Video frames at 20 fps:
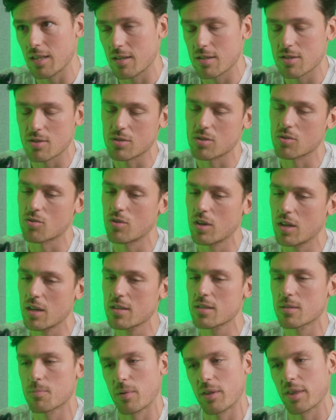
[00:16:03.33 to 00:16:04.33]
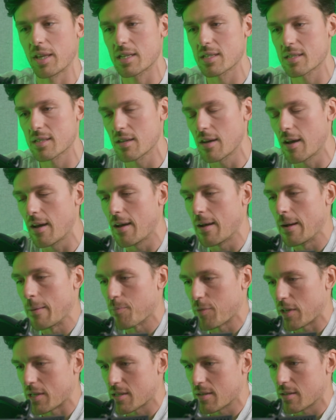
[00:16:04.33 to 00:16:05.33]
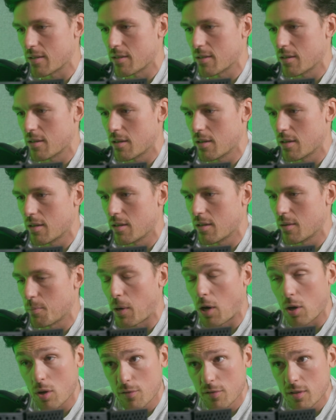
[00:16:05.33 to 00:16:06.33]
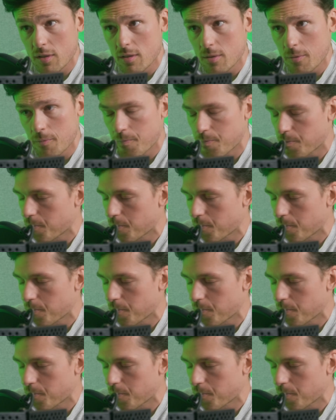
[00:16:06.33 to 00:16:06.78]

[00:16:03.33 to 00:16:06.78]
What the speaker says: There's also critics, but that's a part of it.